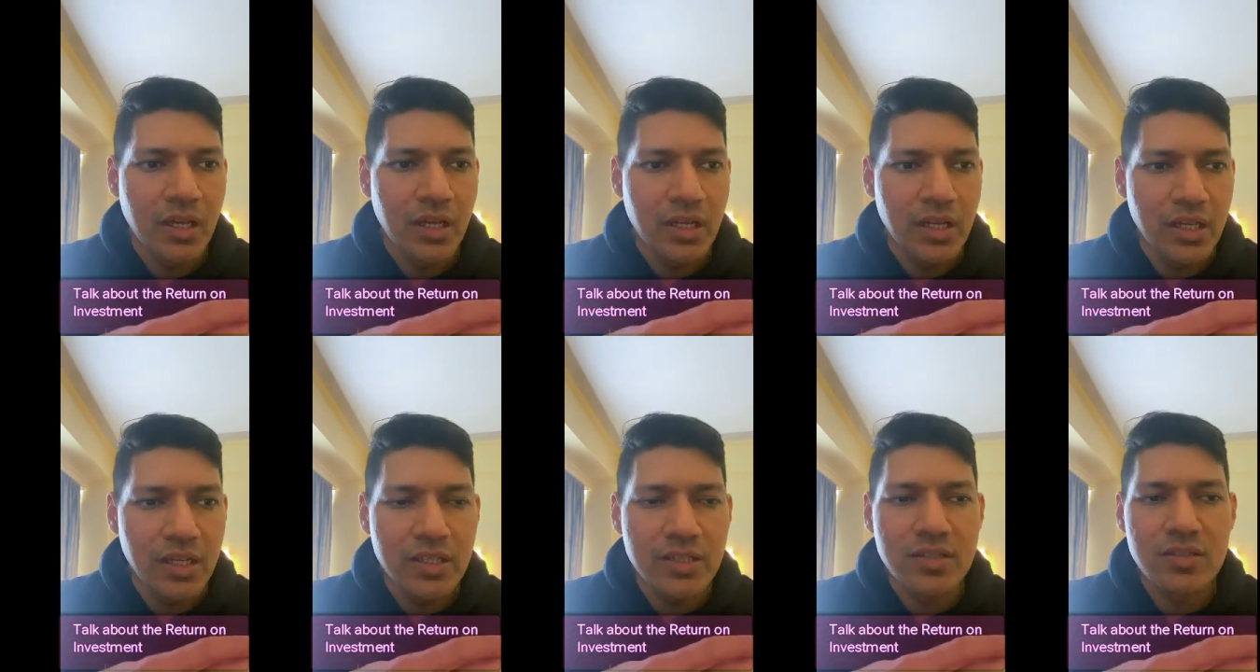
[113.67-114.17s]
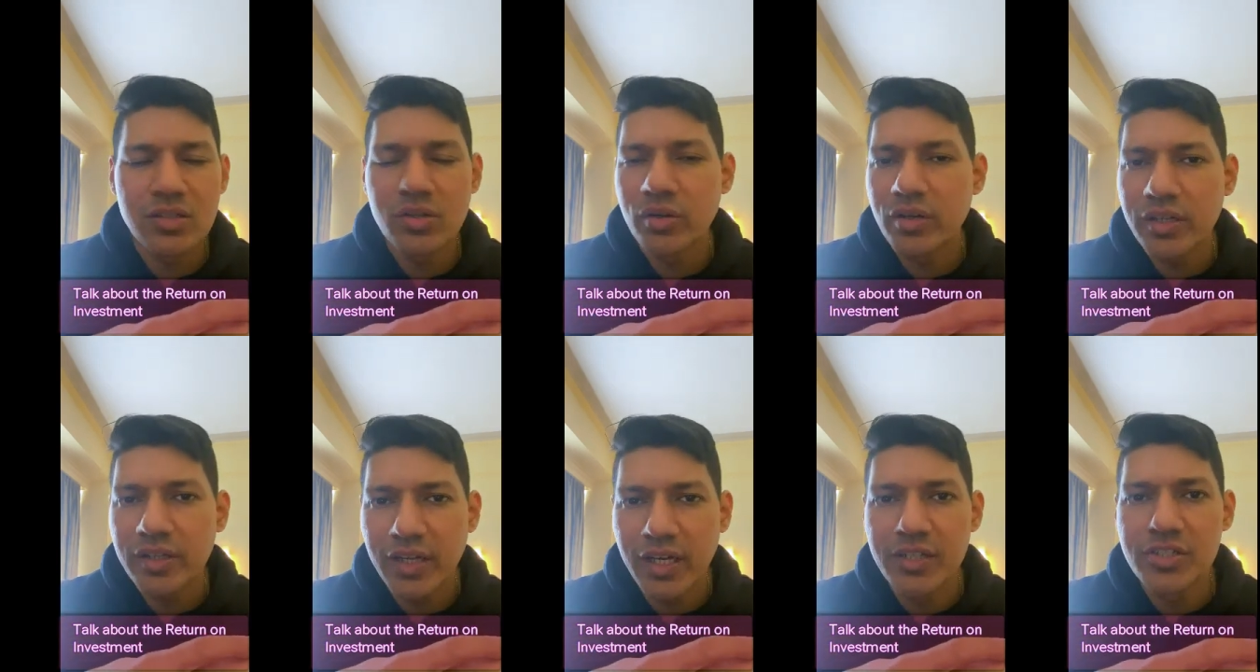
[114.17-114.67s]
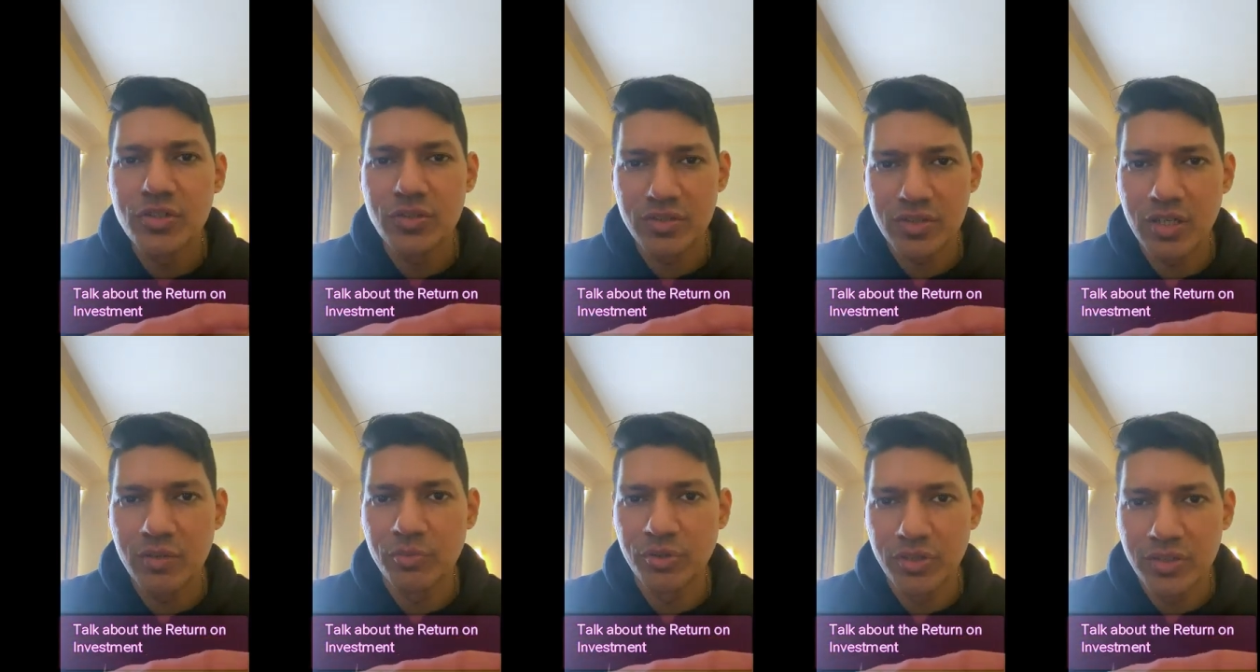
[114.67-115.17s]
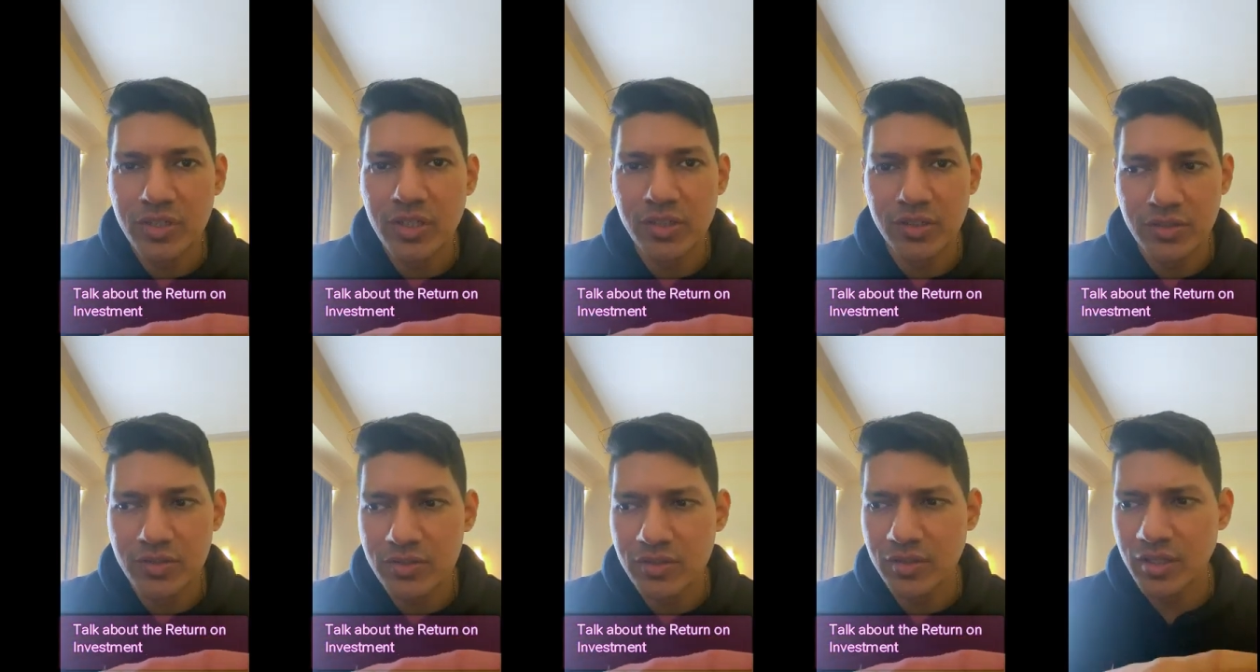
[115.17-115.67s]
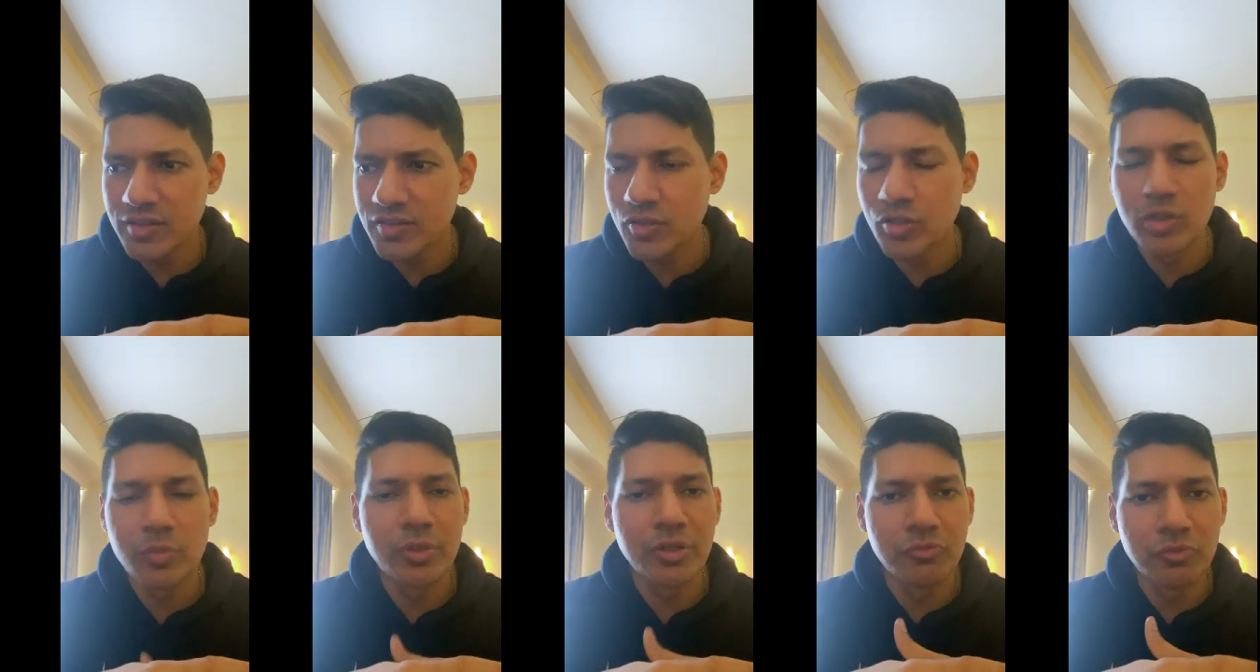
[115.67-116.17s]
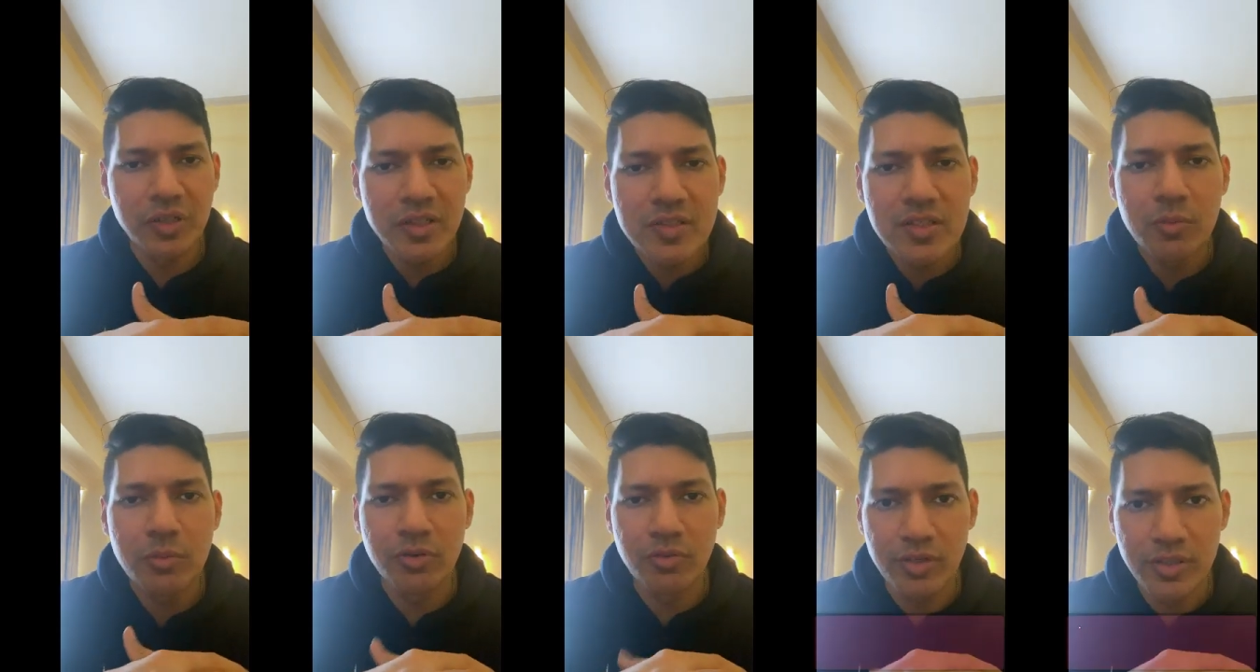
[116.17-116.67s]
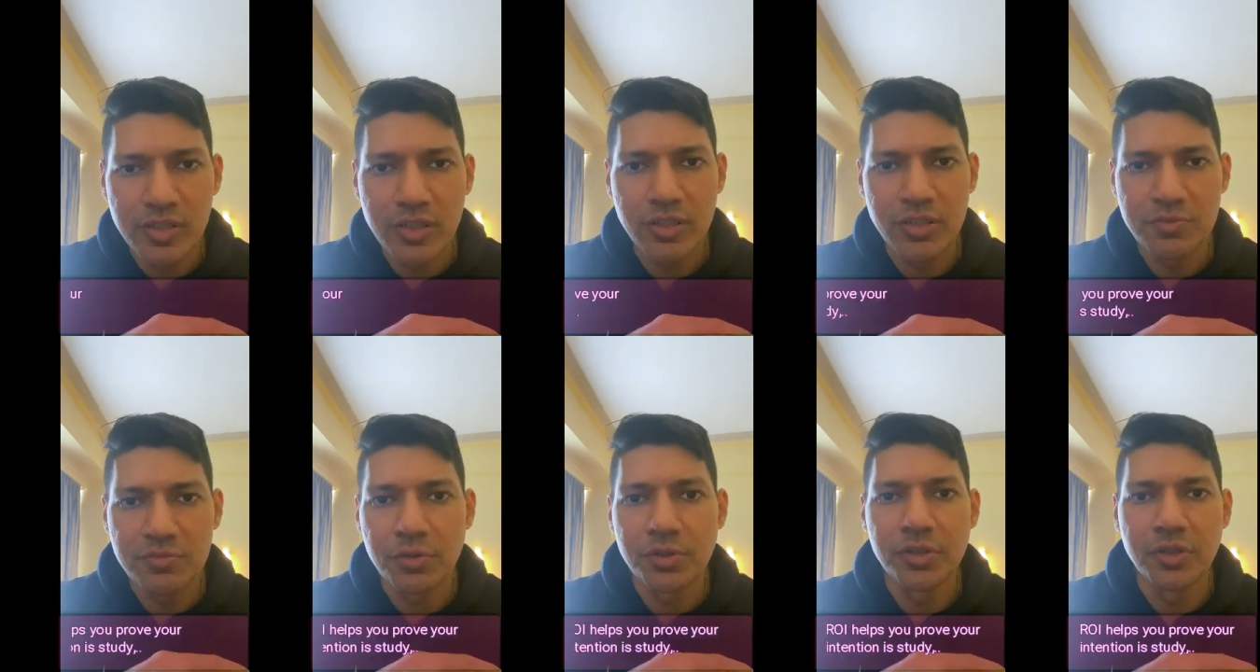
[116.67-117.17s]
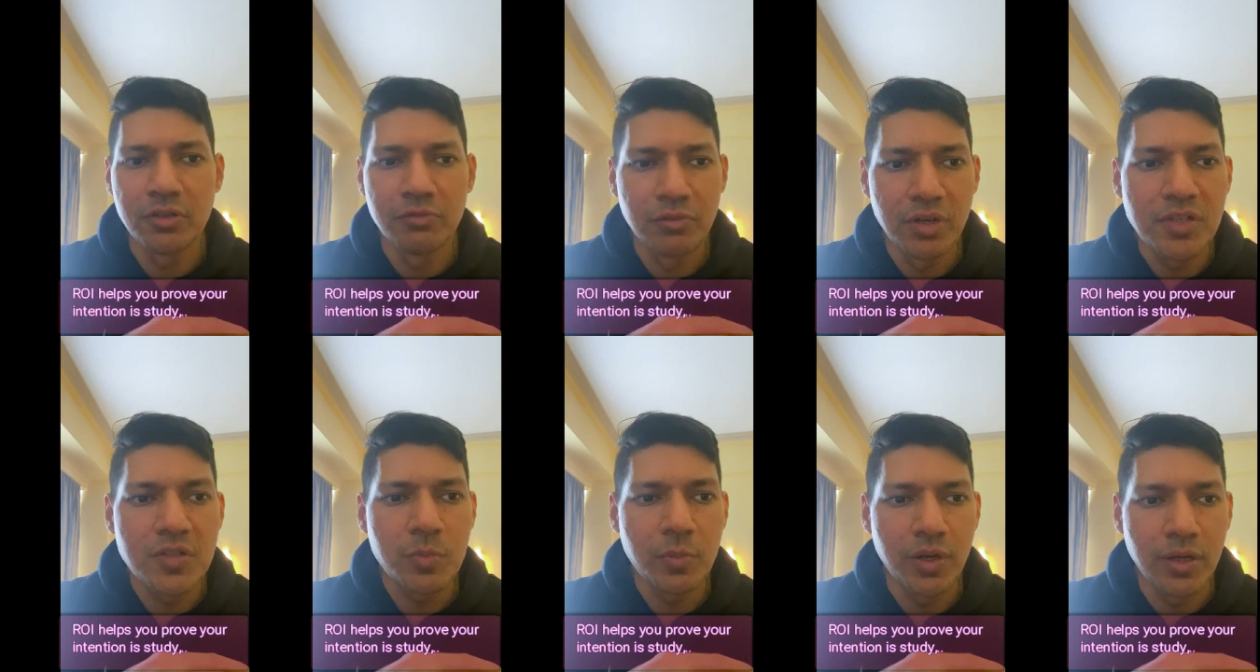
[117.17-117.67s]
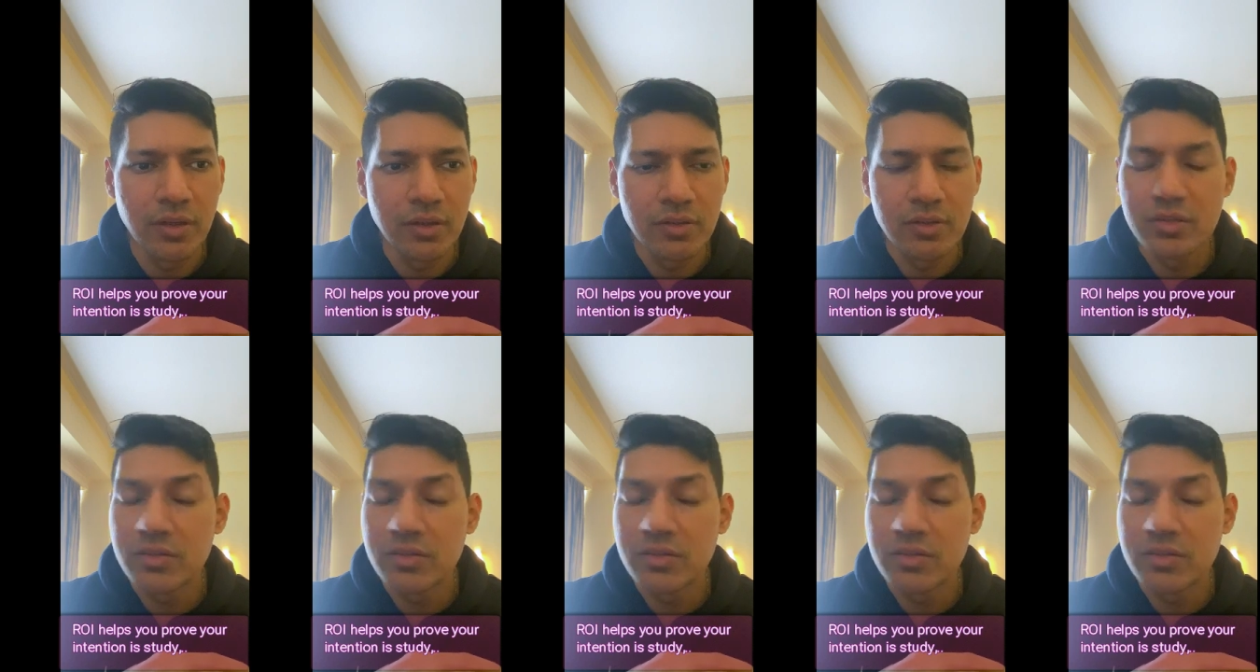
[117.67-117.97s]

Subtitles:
is going to get you some returns. So there's going to be reasonable returns for your investment.